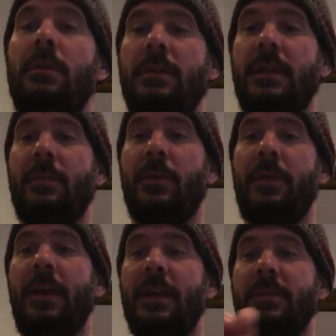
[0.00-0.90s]
Take both
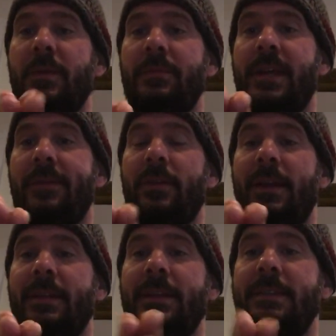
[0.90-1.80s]
hands, put them together
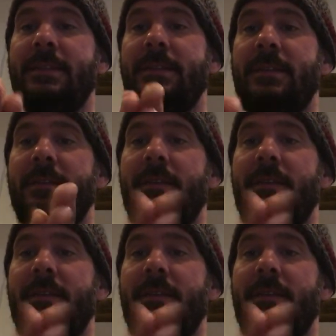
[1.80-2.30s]
like this.